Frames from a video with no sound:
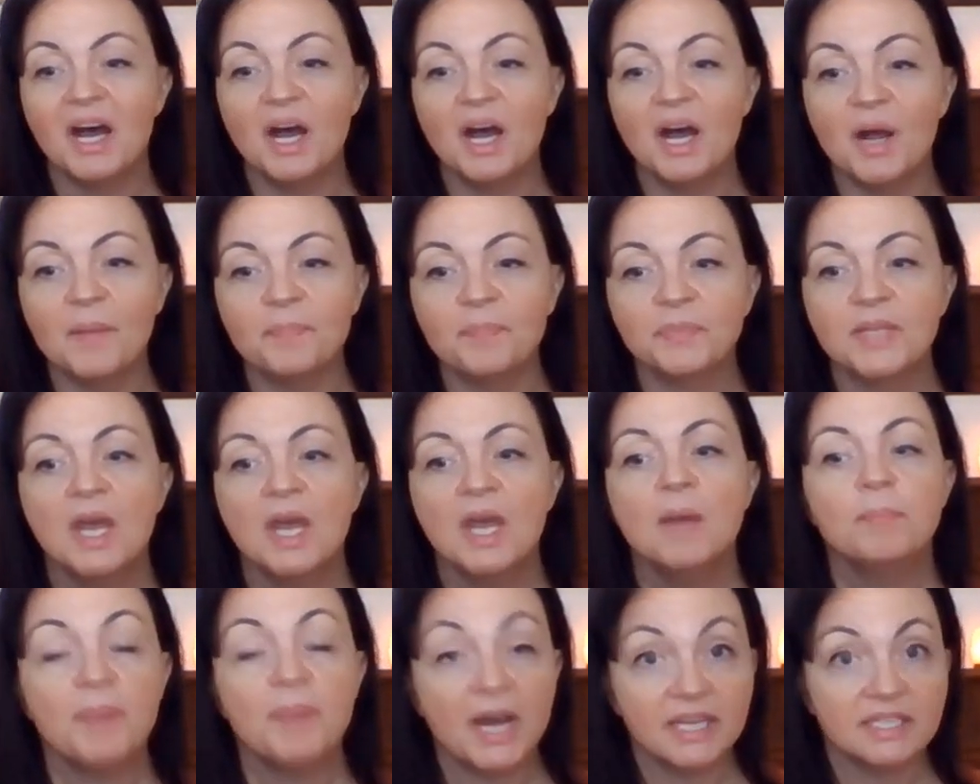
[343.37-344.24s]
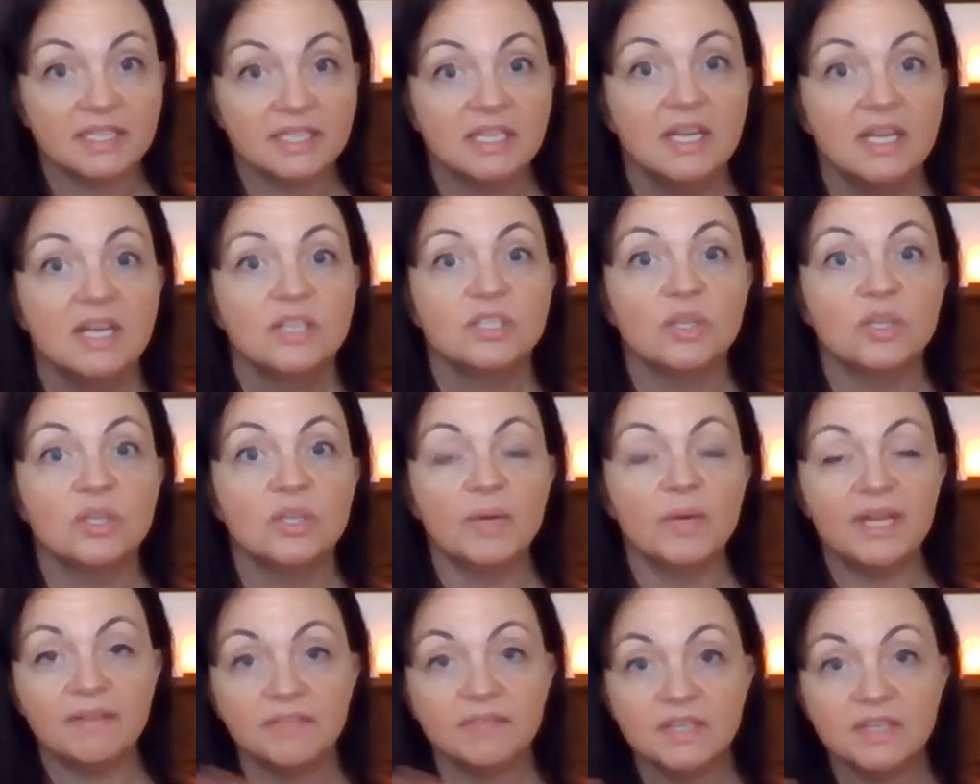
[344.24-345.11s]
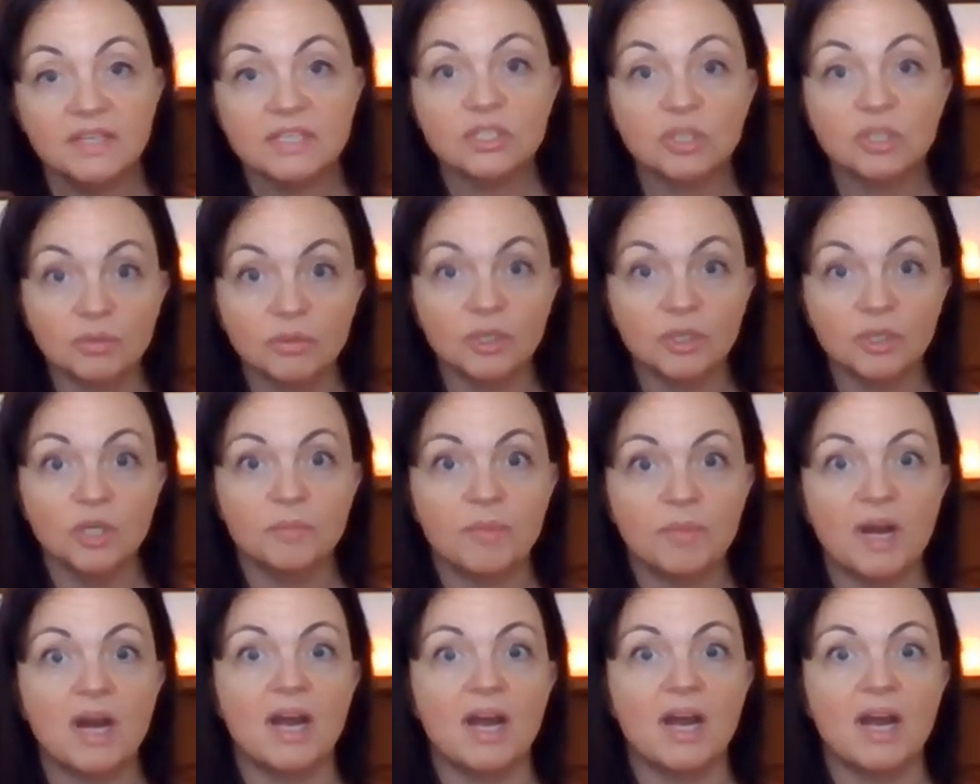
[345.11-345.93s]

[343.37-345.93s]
um, but so in this group